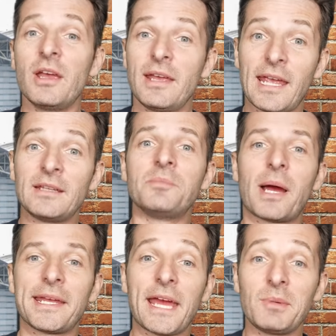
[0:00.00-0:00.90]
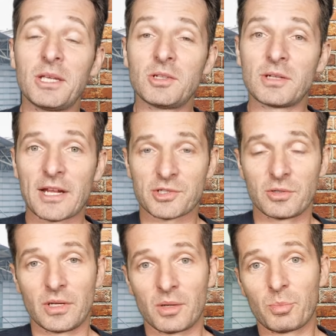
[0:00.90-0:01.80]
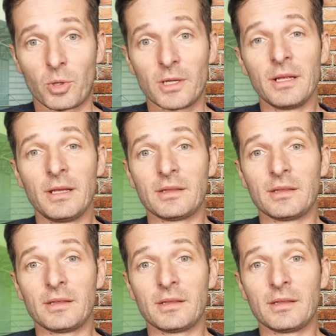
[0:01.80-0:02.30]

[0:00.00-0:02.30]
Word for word: And in Miami International Airport,